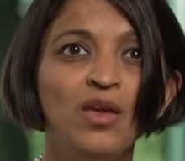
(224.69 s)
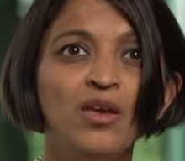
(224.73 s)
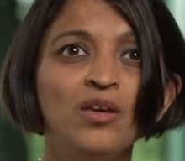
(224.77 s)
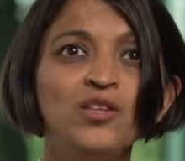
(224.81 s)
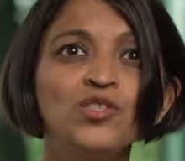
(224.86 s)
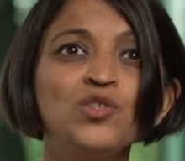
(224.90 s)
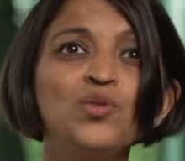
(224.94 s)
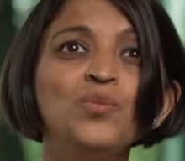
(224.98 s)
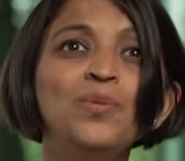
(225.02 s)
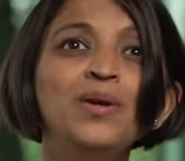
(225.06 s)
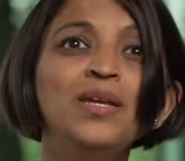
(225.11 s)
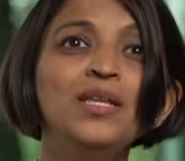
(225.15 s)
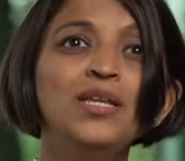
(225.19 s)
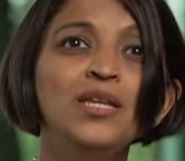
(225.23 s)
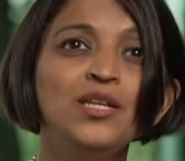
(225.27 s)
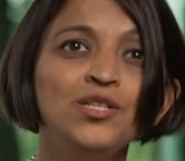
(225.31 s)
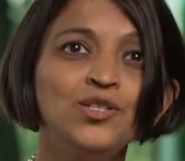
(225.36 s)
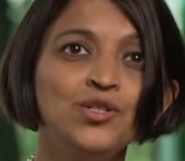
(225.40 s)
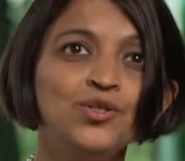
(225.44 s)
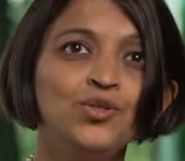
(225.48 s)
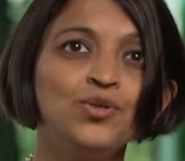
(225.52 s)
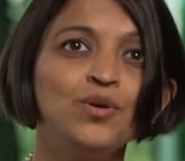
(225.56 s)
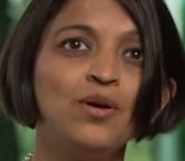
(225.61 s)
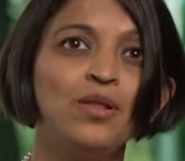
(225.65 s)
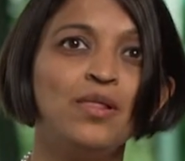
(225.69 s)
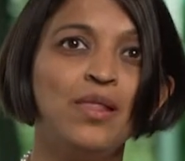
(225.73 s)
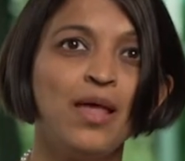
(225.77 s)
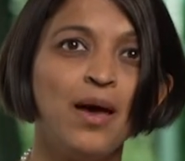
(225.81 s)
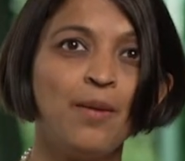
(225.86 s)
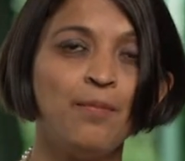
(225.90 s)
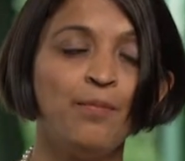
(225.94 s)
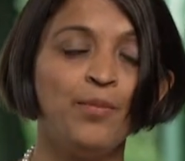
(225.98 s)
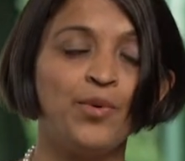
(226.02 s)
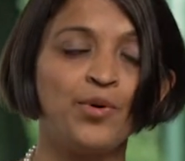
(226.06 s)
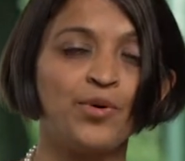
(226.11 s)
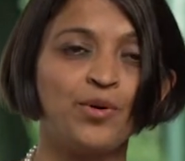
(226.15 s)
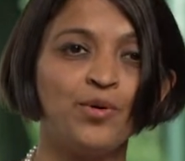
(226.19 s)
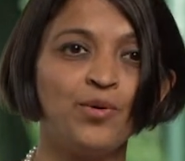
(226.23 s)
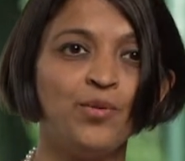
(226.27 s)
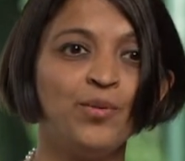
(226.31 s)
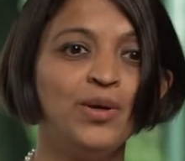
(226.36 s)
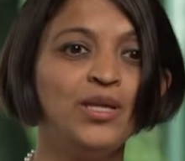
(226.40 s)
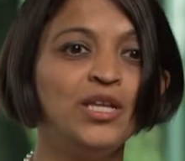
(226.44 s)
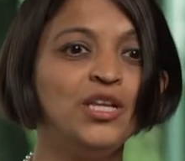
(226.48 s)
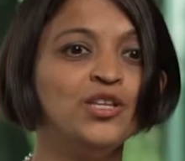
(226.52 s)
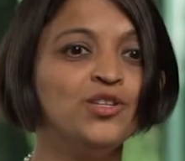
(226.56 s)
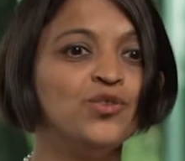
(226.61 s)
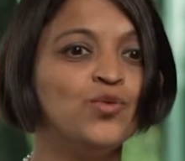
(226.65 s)
So we need to do a lot more. We
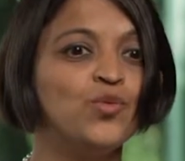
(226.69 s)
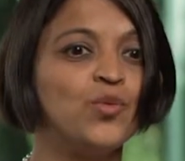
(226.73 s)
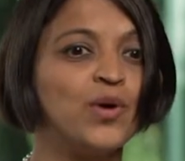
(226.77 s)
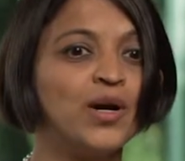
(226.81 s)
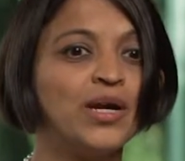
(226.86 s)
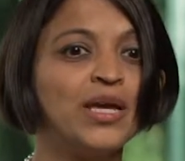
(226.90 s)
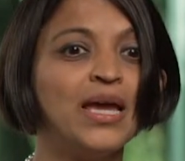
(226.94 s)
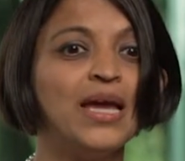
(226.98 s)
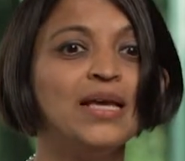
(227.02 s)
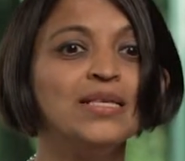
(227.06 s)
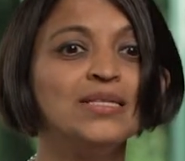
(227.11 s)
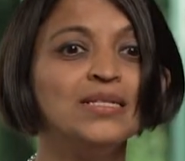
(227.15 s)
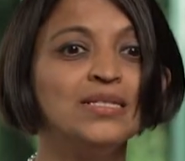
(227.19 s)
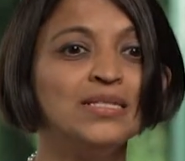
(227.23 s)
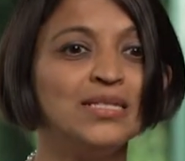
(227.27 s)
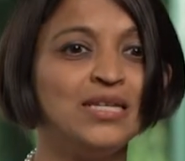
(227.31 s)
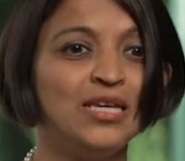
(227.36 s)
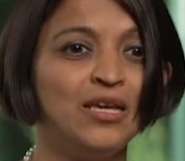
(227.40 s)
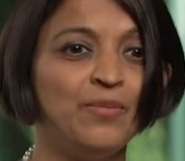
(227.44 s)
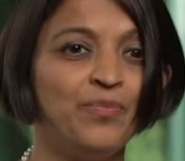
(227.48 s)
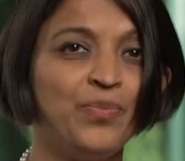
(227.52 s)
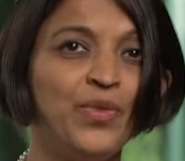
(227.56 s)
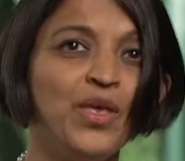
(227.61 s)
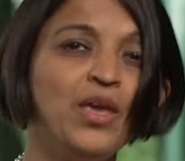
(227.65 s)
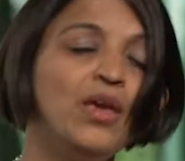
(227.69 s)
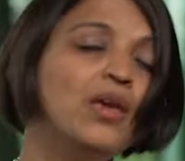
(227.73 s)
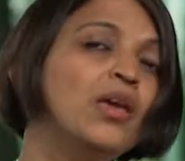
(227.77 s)
need to work as a team,